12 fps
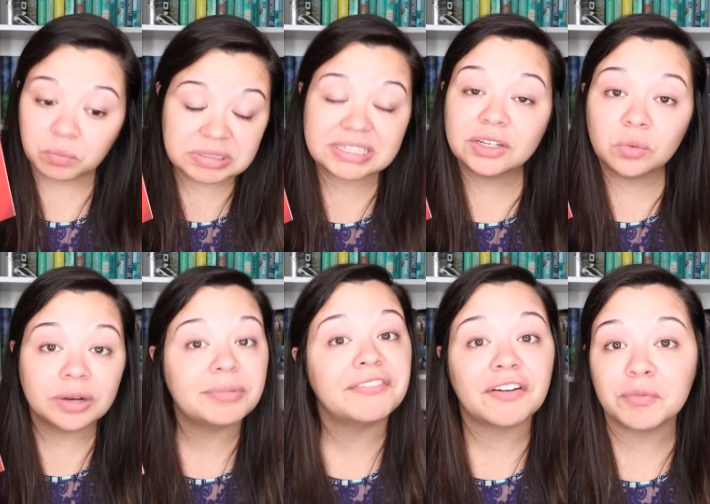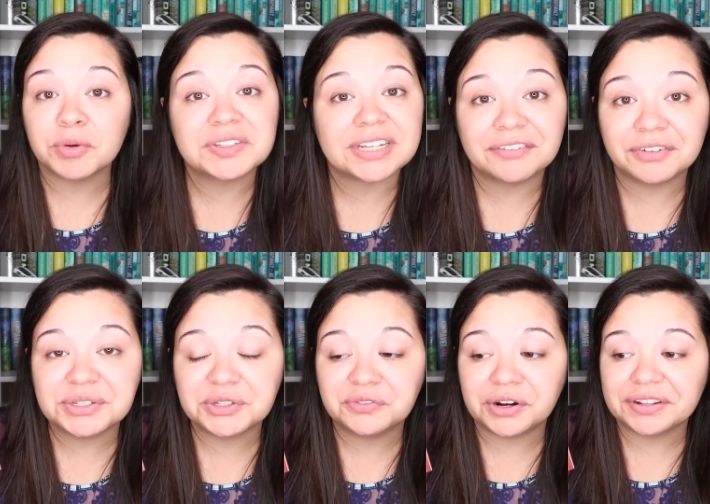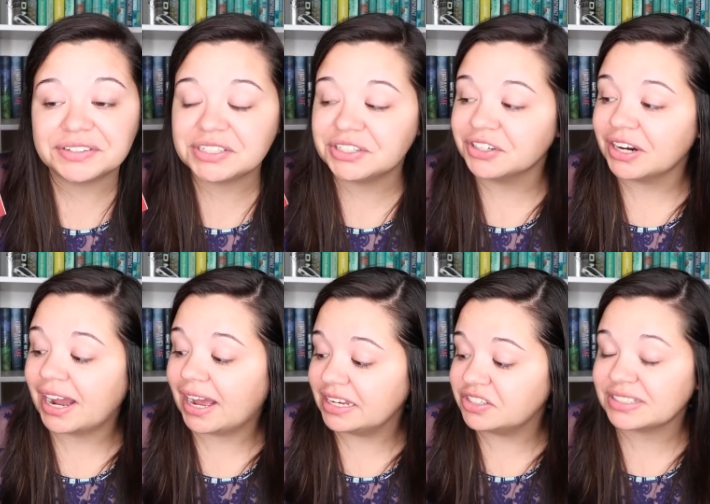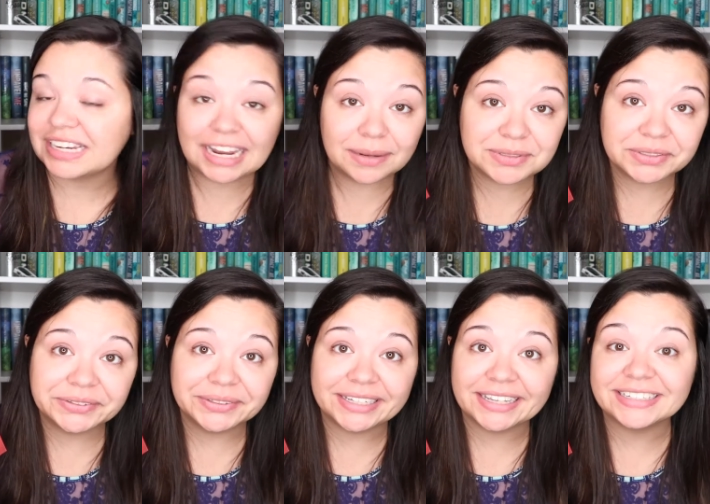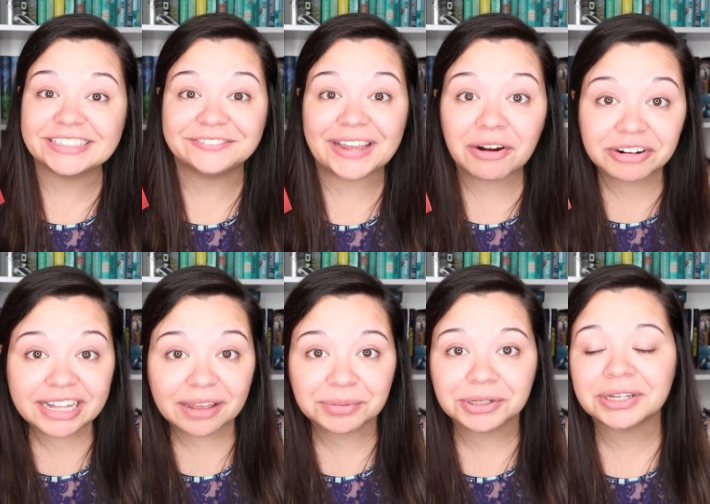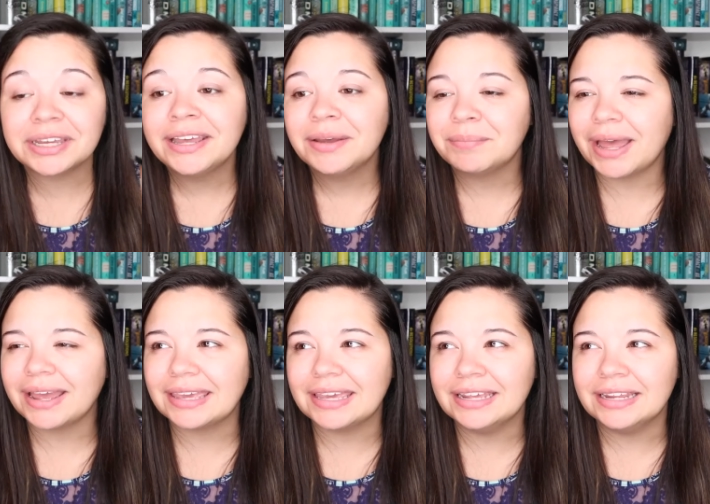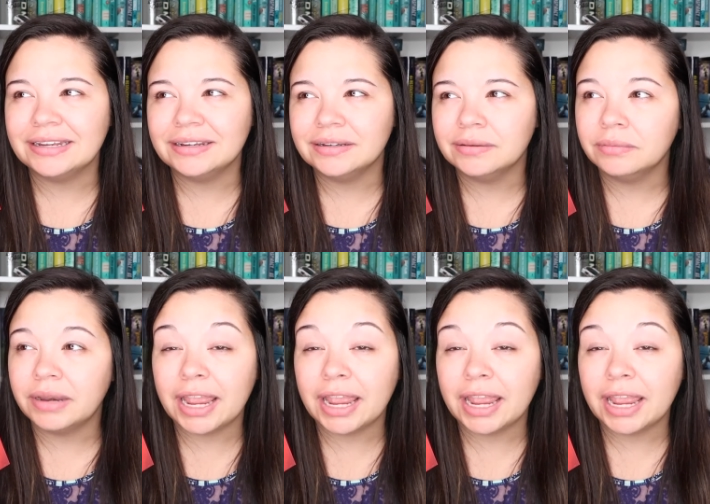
still one of my favorite books that I've read so far this year. I just absolutely devoured that book back in